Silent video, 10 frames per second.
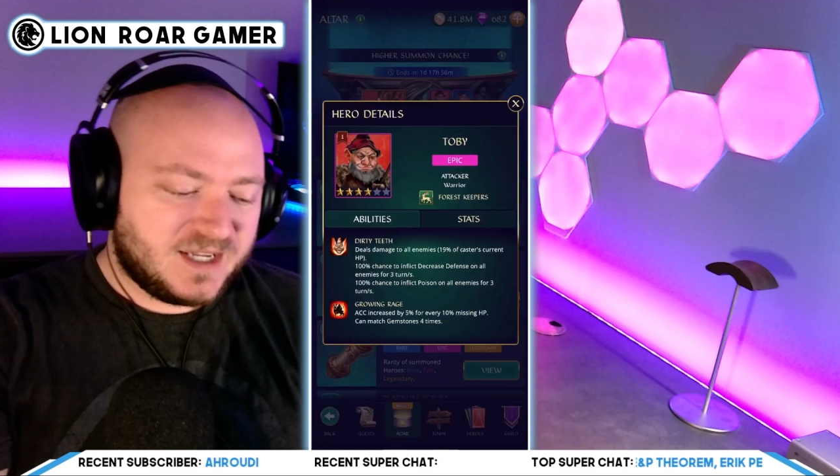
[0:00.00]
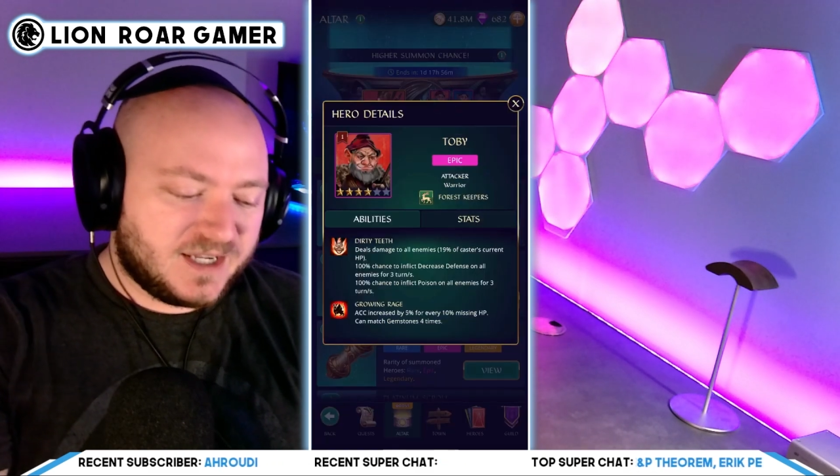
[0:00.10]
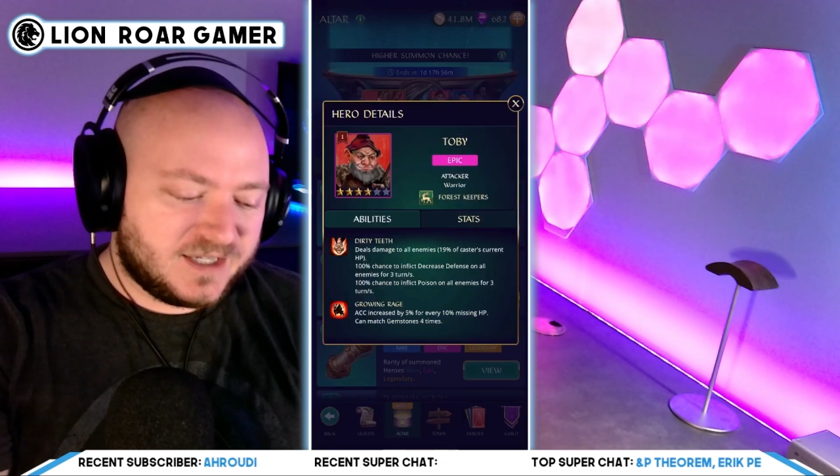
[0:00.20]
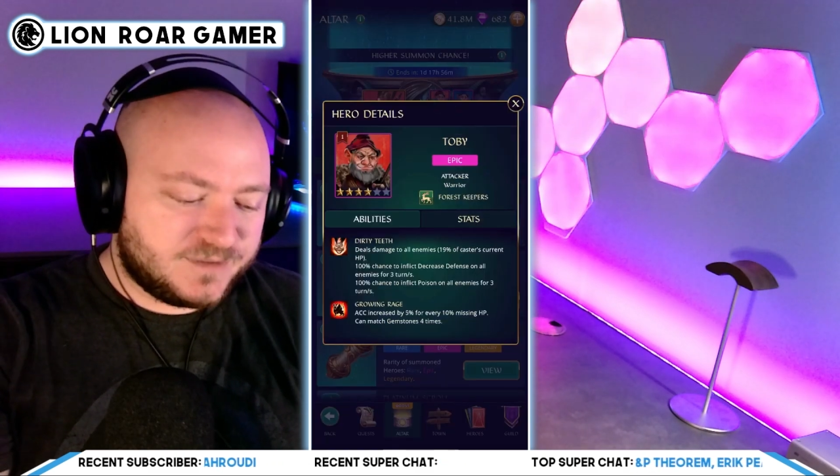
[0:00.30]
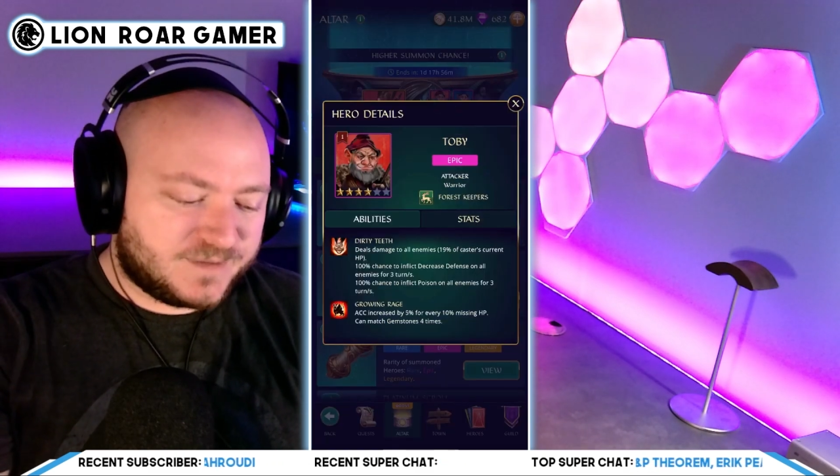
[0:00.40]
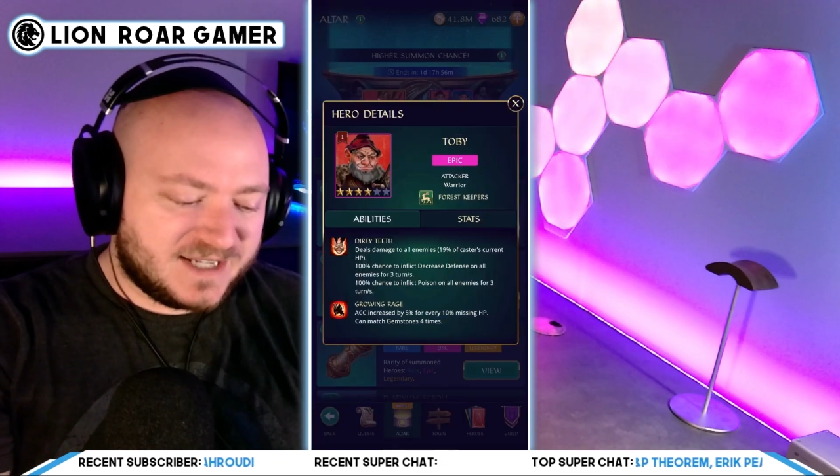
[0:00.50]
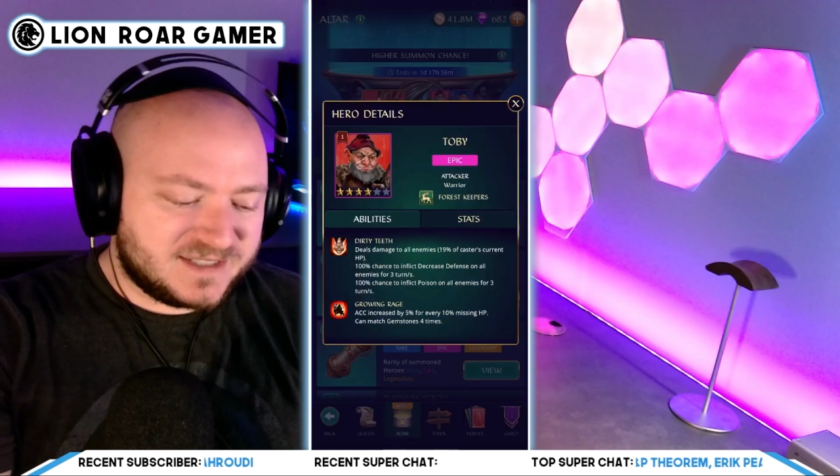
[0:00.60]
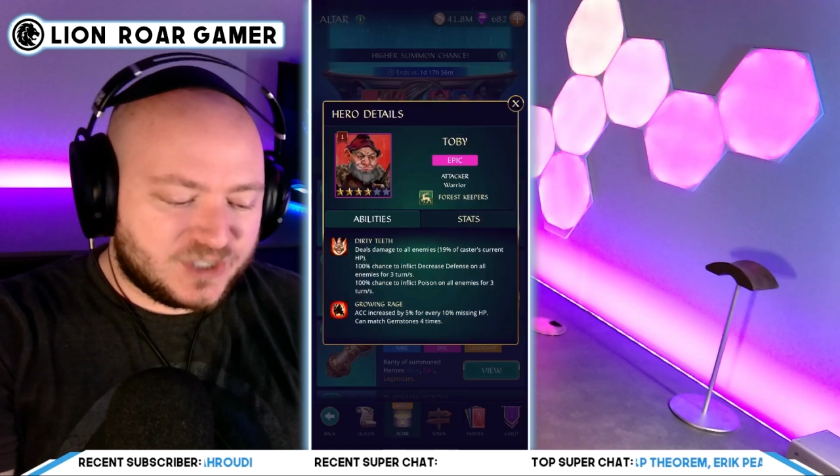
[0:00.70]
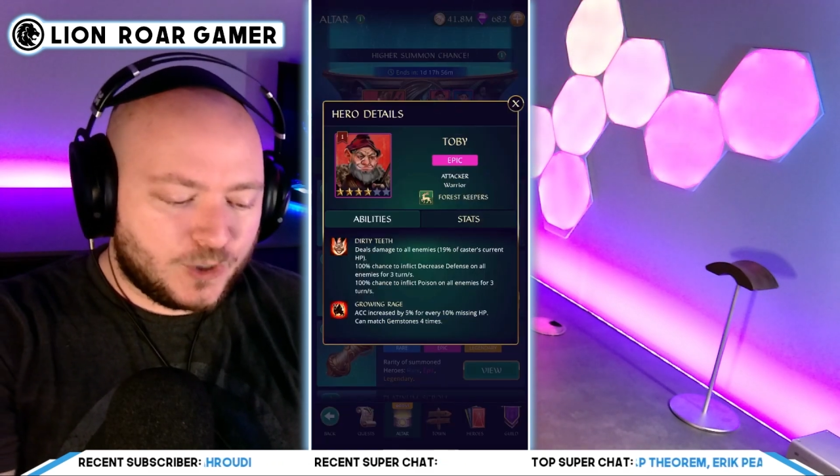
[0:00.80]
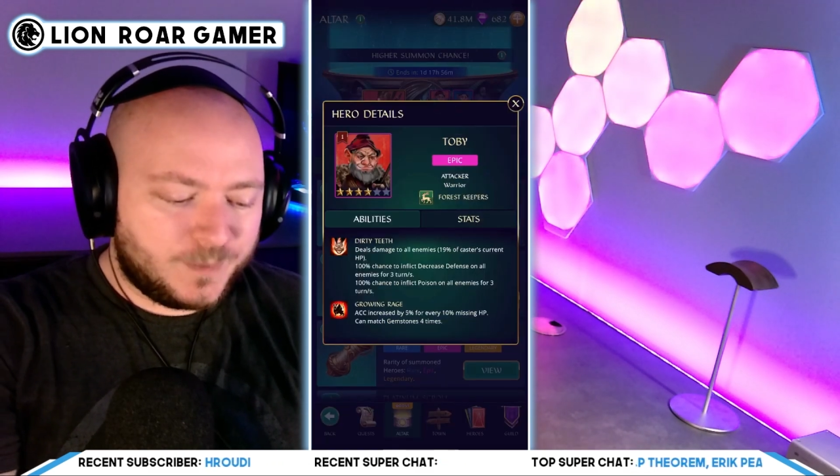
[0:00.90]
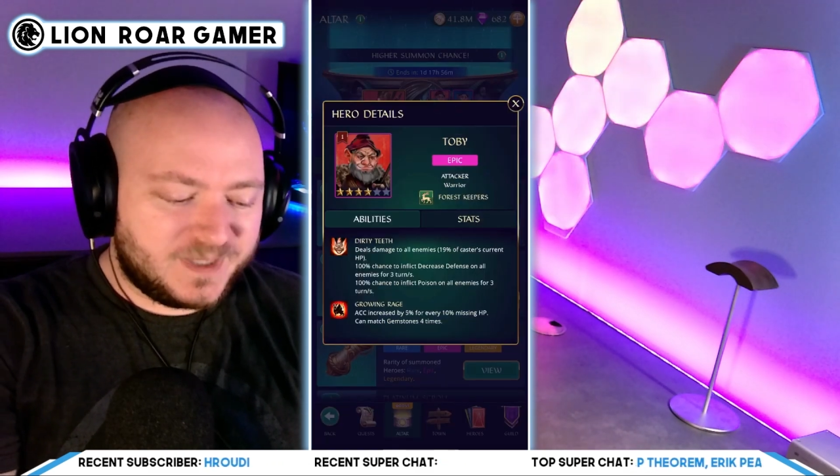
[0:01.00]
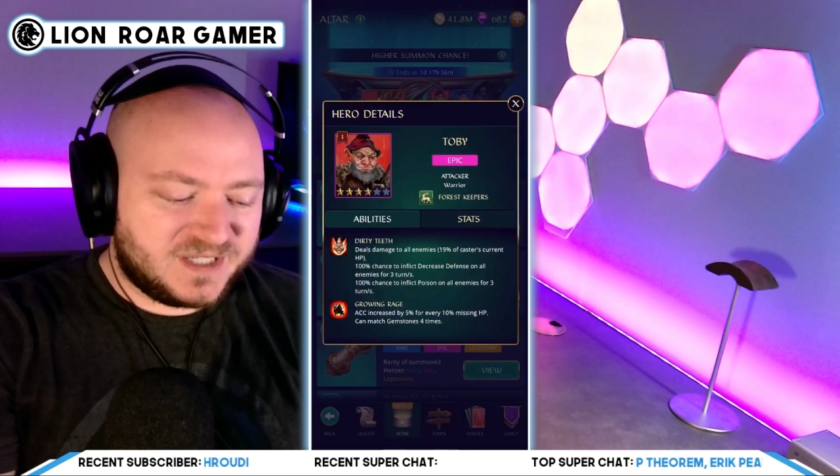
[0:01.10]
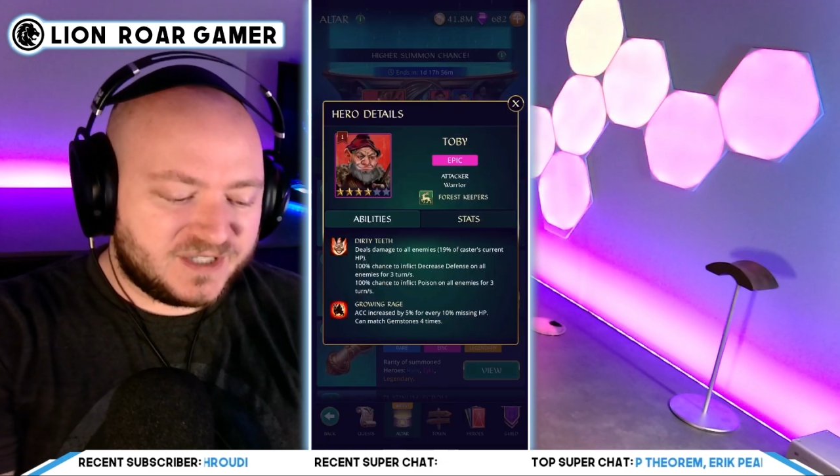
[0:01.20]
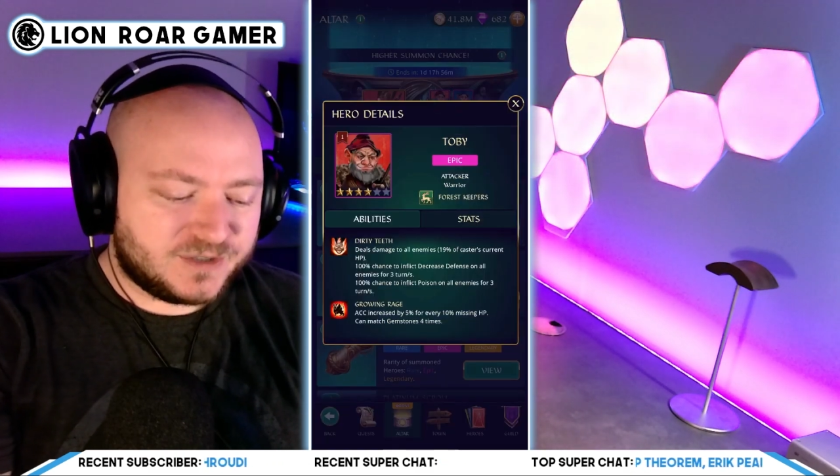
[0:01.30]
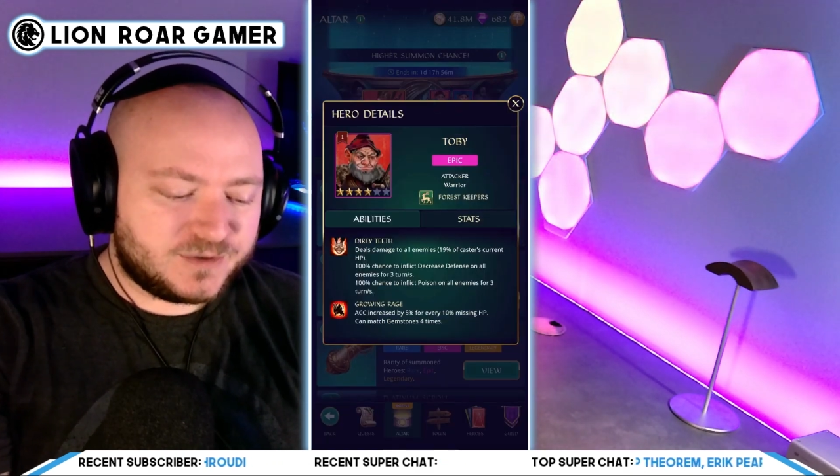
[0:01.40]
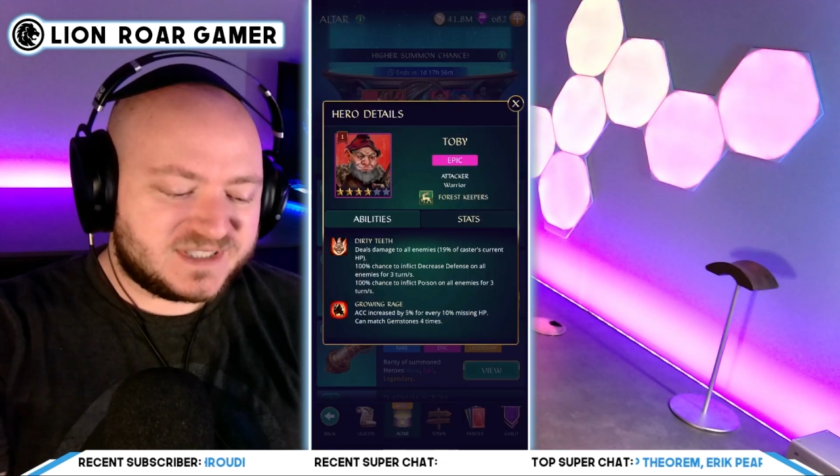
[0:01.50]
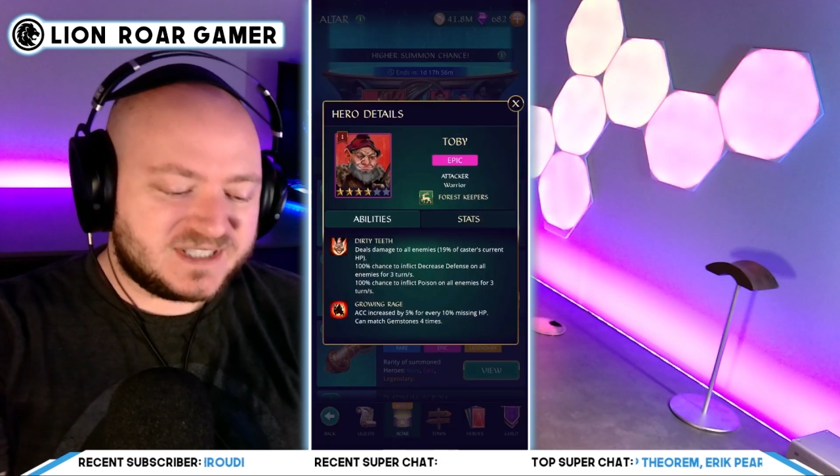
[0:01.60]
You've got Toby here who's